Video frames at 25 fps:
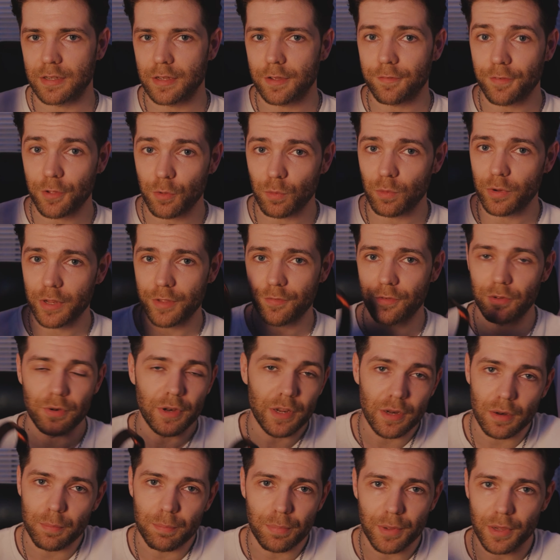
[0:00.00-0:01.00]
if you
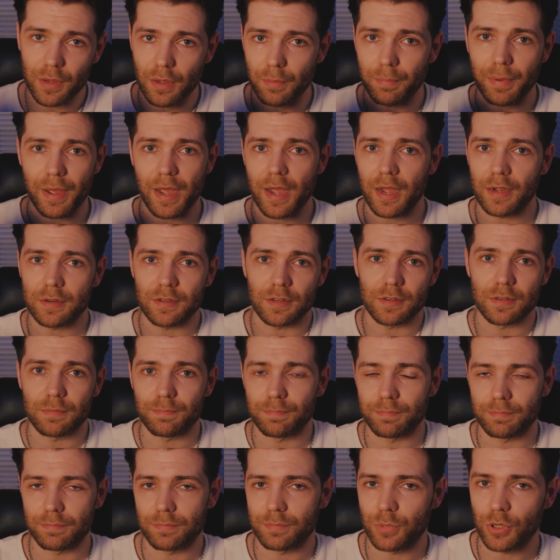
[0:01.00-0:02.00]
need a bigger bag to
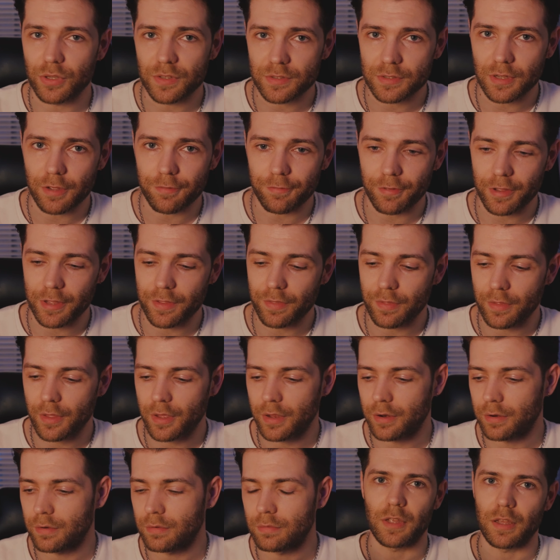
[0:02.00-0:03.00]
put stuff in,
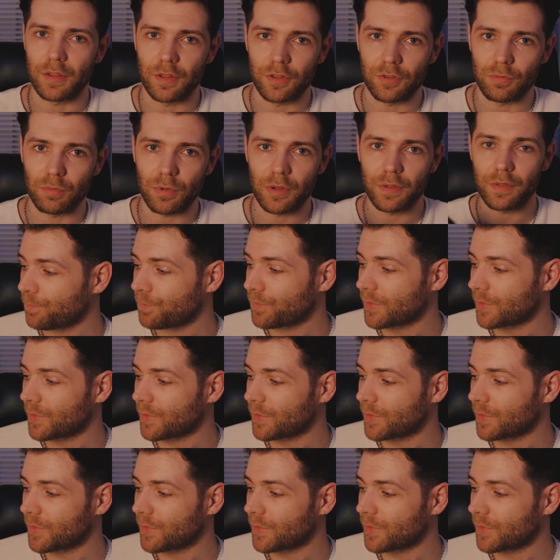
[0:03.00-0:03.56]
then get this one.